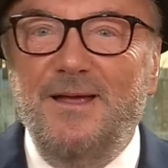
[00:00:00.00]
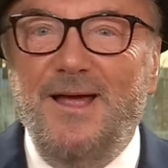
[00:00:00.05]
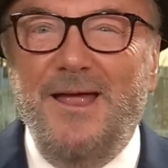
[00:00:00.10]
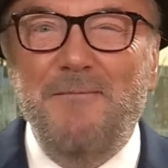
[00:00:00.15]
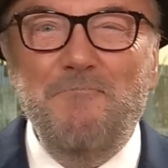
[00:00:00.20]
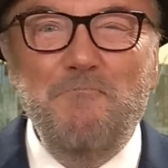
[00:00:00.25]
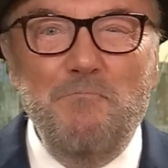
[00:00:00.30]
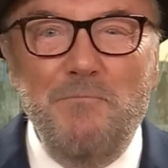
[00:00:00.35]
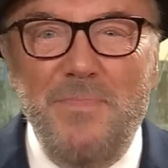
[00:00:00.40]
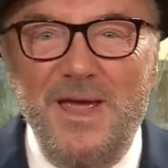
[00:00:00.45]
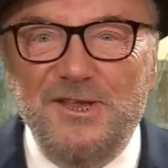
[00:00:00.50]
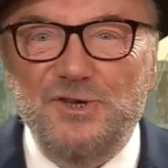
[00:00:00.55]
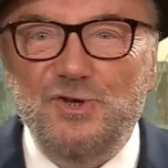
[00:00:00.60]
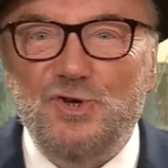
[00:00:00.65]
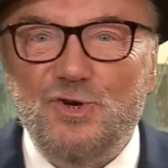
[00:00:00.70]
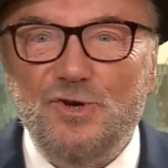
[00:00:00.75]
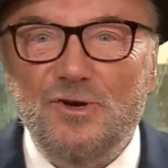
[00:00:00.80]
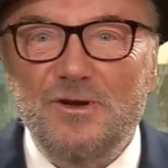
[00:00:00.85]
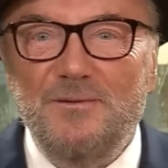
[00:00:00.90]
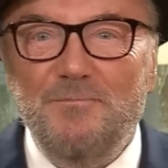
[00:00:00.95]
and
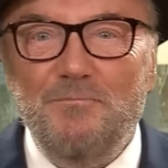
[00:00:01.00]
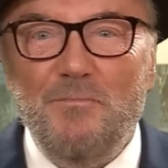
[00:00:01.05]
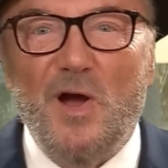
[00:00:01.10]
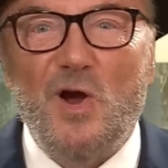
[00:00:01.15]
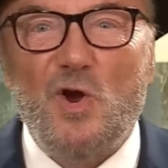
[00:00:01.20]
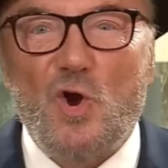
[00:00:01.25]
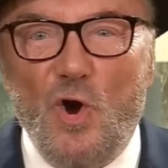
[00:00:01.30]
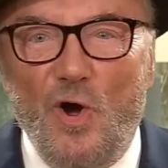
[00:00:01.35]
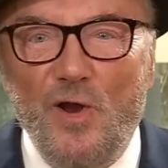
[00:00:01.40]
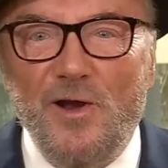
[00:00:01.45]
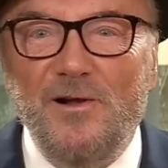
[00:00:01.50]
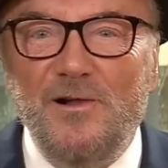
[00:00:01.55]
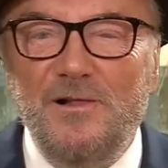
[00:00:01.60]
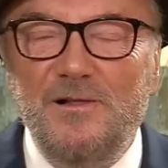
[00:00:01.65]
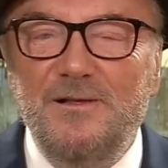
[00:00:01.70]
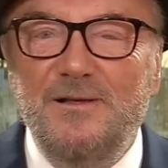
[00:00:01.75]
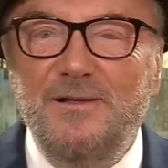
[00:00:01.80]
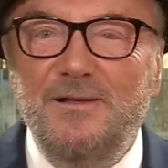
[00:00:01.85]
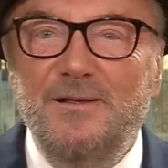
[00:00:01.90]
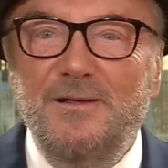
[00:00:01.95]
Mitch
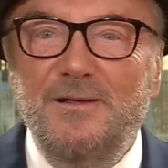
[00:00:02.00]
McConnell